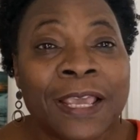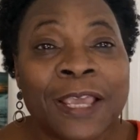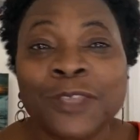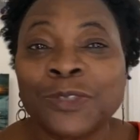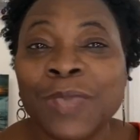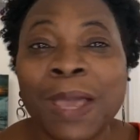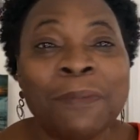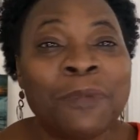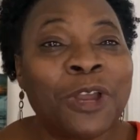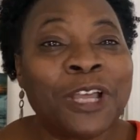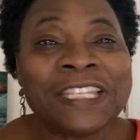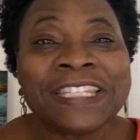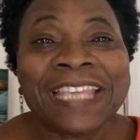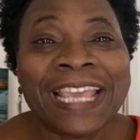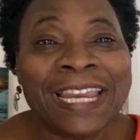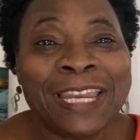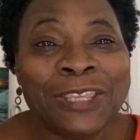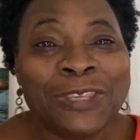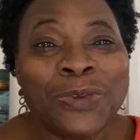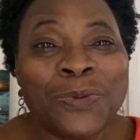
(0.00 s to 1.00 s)
So I'm not
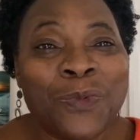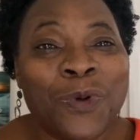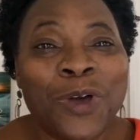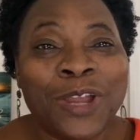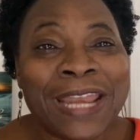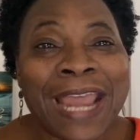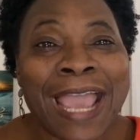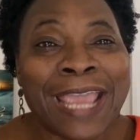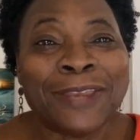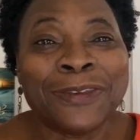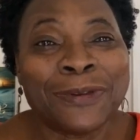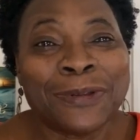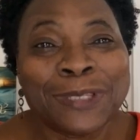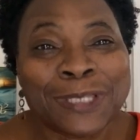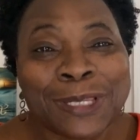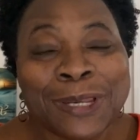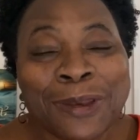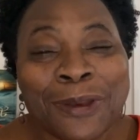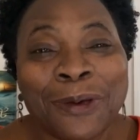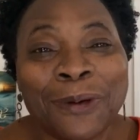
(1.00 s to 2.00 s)
telling you what I
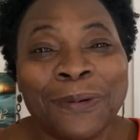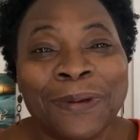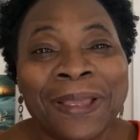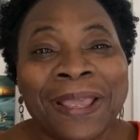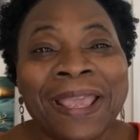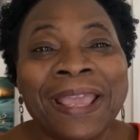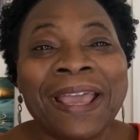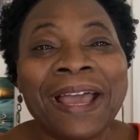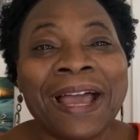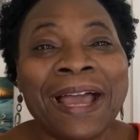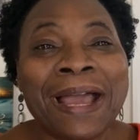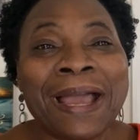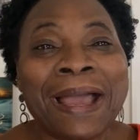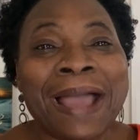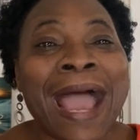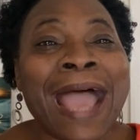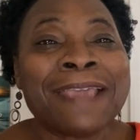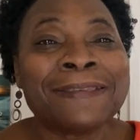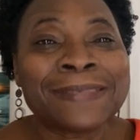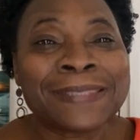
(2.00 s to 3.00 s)
don't know.
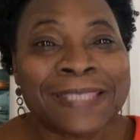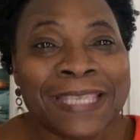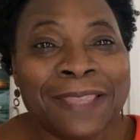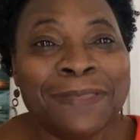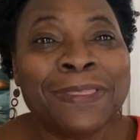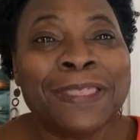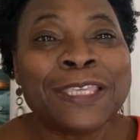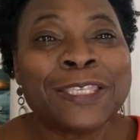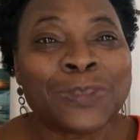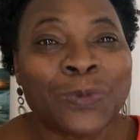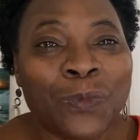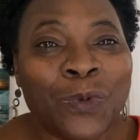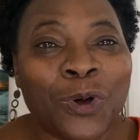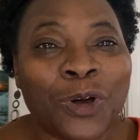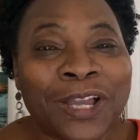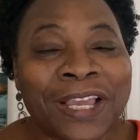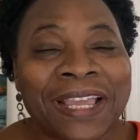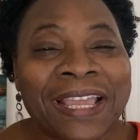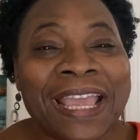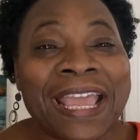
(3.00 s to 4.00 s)
I've seen this
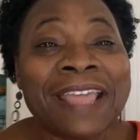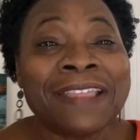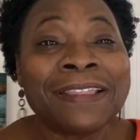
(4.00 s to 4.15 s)
work.